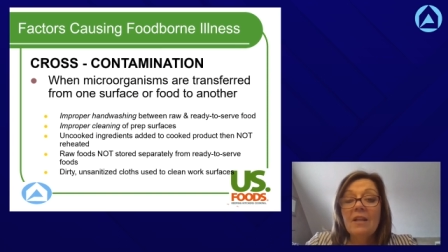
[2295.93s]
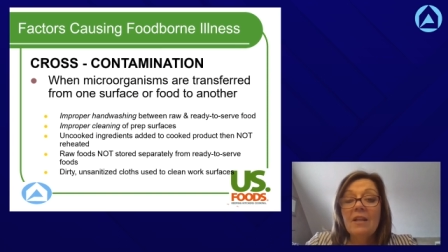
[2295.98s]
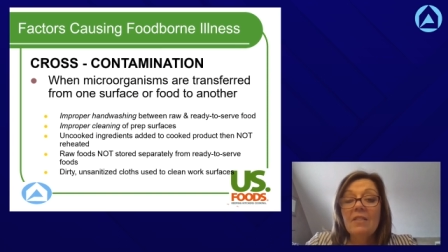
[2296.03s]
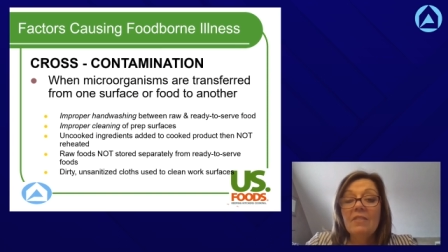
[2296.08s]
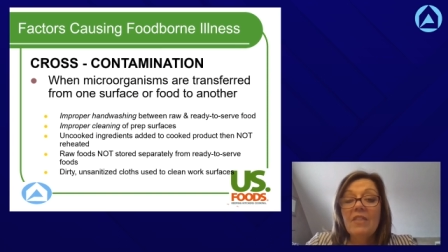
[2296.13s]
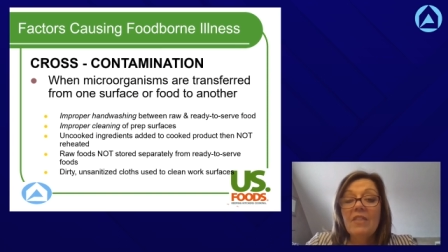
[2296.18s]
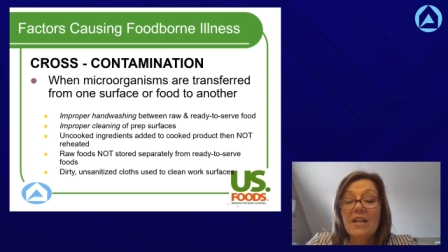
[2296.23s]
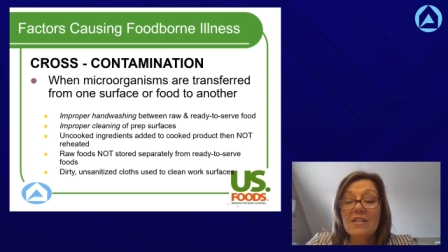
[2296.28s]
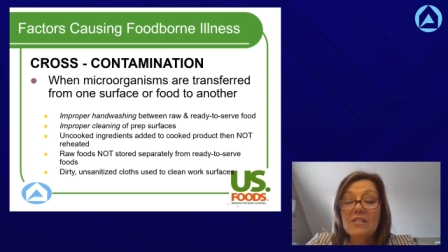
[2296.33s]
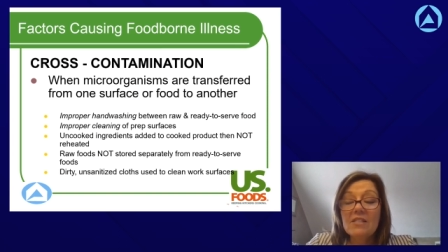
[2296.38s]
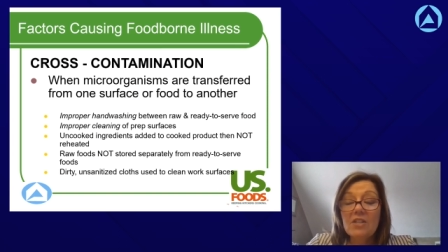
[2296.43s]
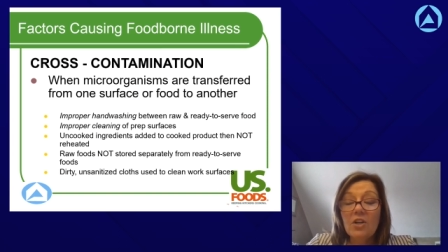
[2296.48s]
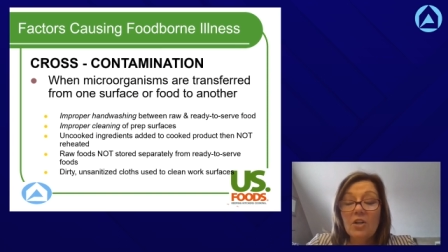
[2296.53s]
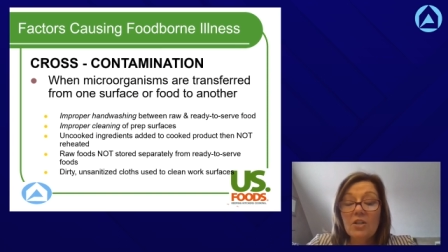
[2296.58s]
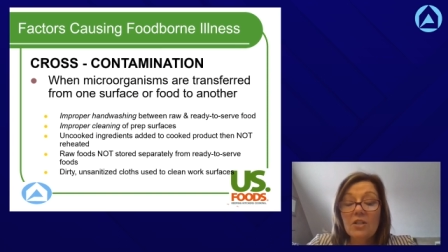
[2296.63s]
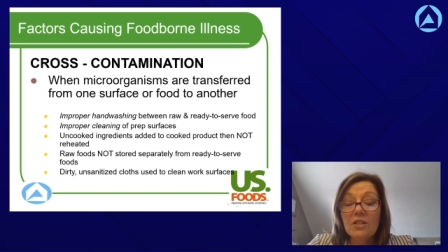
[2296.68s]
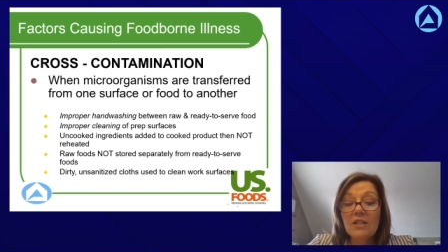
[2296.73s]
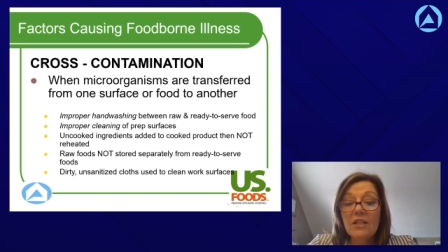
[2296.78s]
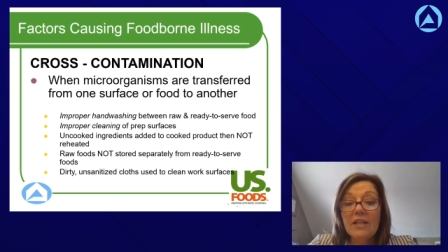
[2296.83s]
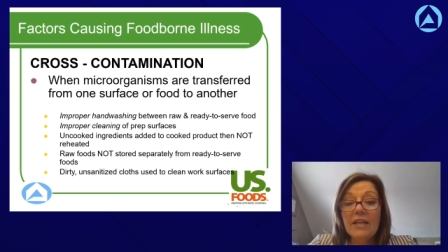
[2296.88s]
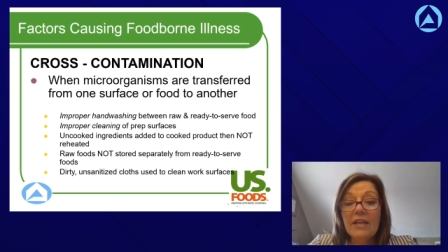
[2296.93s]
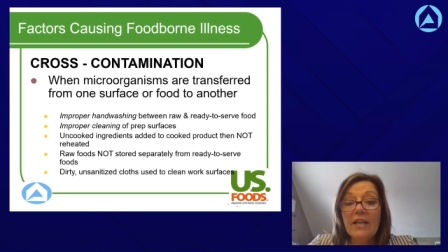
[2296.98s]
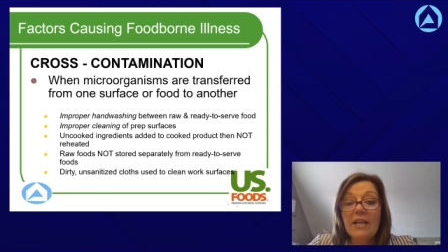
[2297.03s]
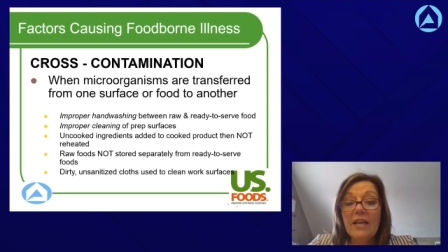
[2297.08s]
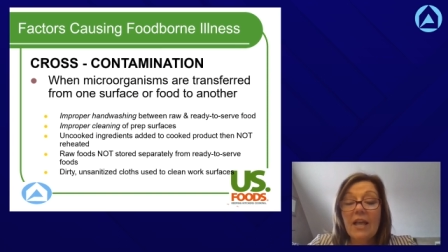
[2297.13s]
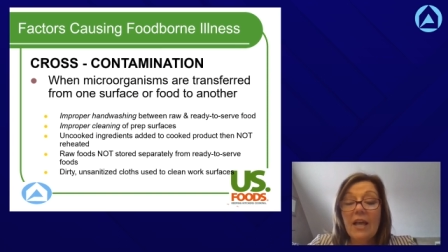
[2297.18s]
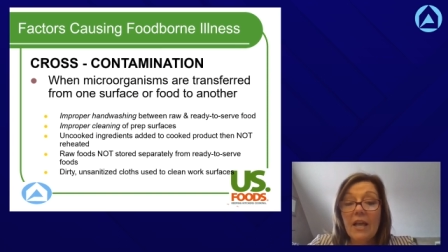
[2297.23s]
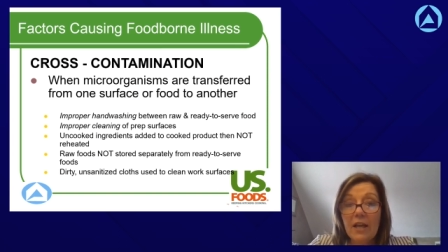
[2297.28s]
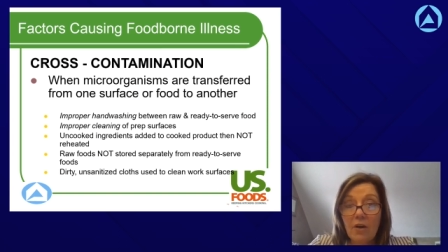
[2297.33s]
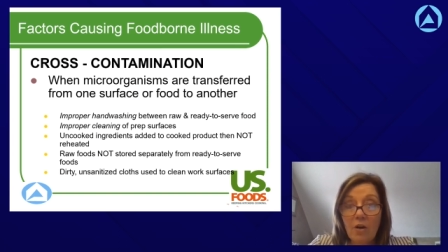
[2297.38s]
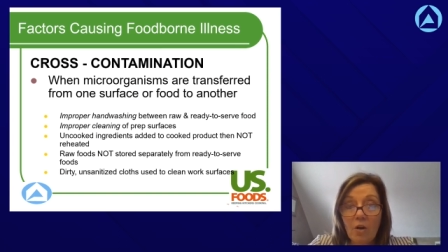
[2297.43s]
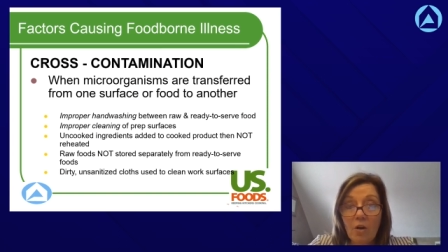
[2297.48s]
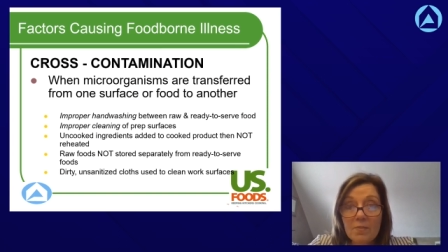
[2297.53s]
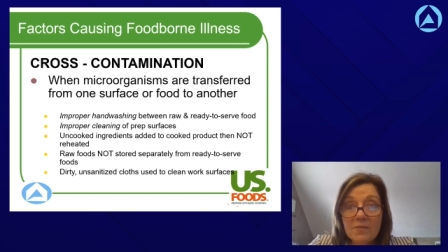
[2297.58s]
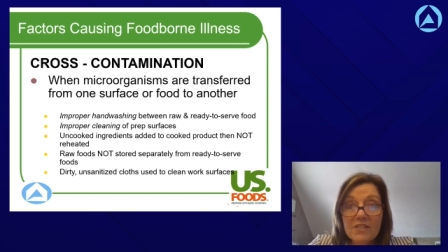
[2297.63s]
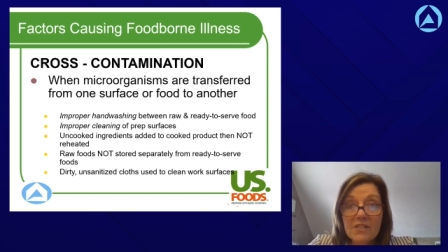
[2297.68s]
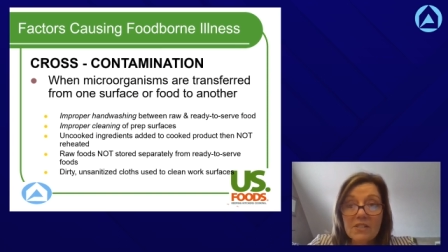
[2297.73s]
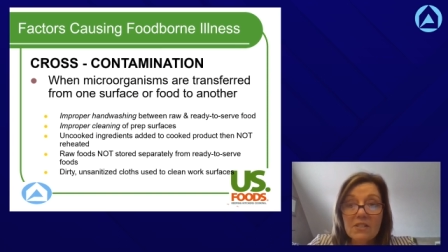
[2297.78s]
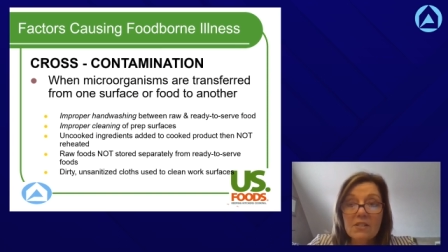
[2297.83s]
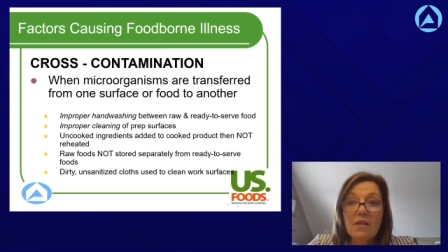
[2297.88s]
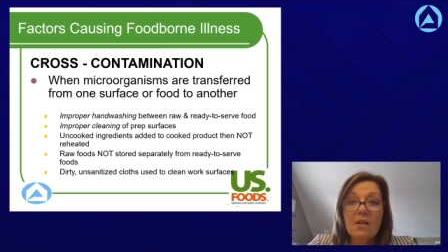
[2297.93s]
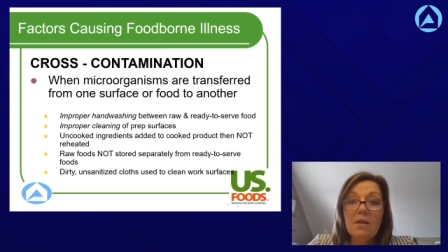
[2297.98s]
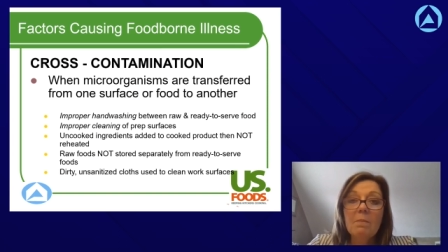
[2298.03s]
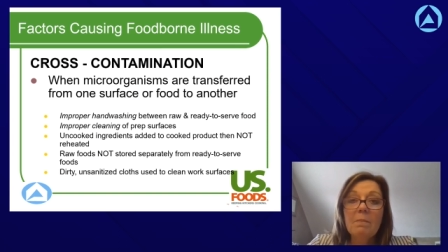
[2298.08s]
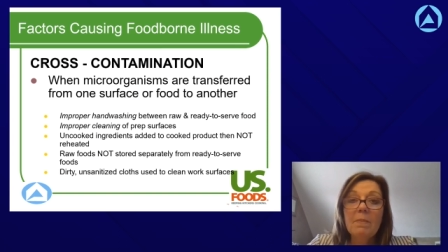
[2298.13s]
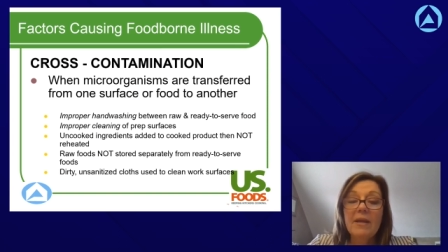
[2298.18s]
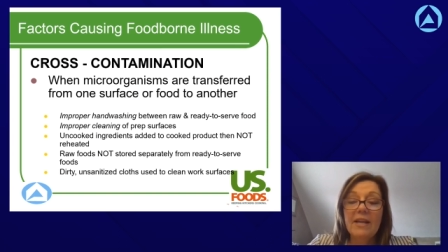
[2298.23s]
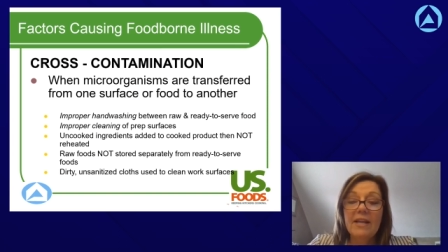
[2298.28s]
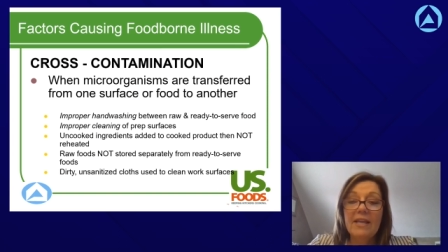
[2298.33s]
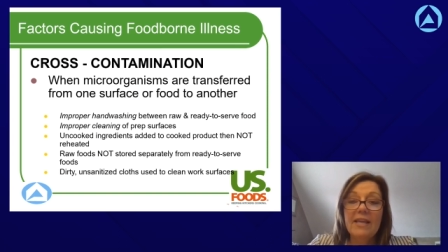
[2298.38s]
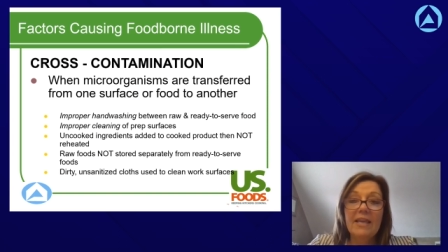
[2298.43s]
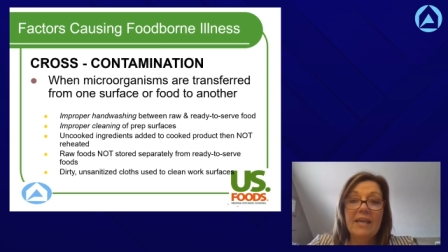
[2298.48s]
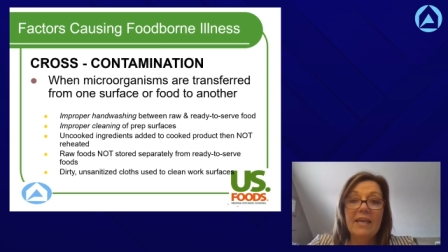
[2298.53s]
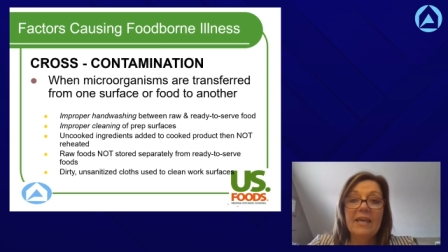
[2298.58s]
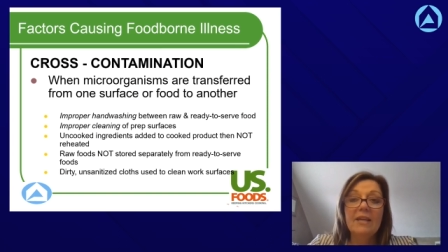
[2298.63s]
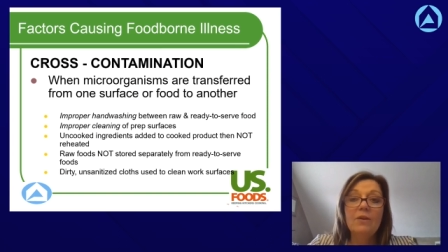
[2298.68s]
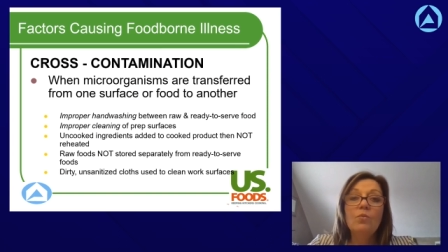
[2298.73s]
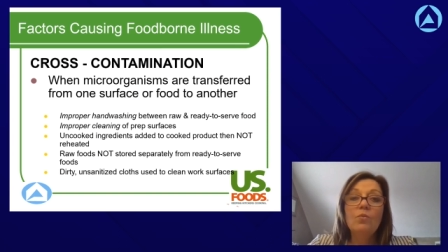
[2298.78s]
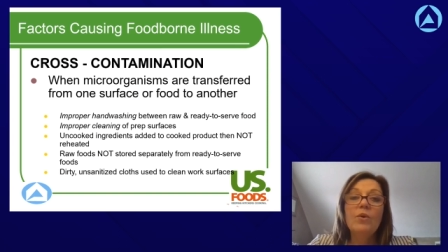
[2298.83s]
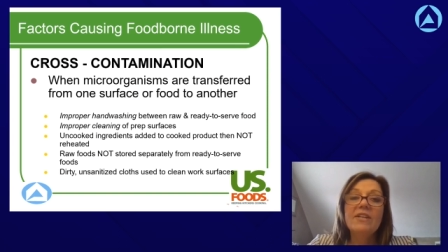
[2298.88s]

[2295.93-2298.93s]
That certainly helps, but again,